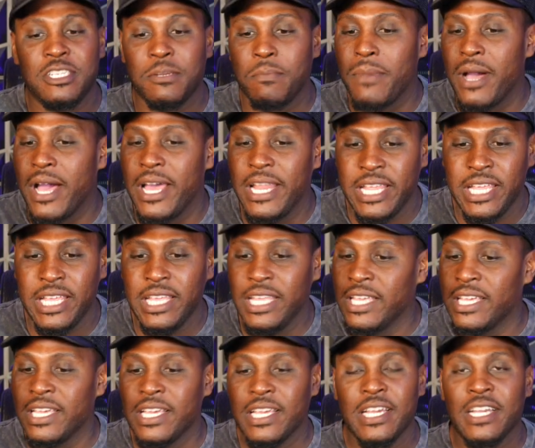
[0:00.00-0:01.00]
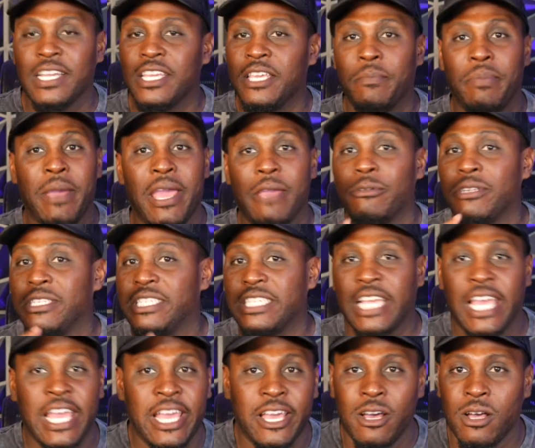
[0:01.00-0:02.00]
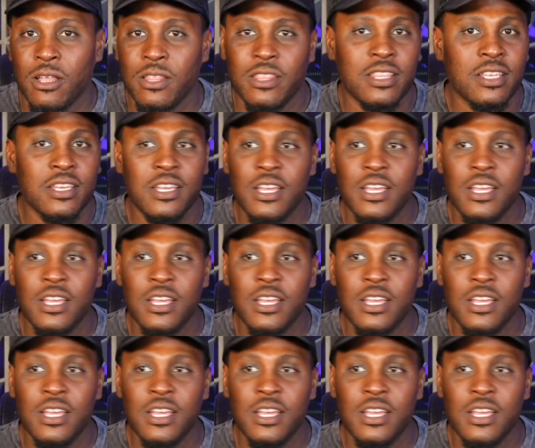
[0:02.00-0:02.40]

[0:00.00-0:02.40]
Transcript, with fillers: your money, you pay with your health.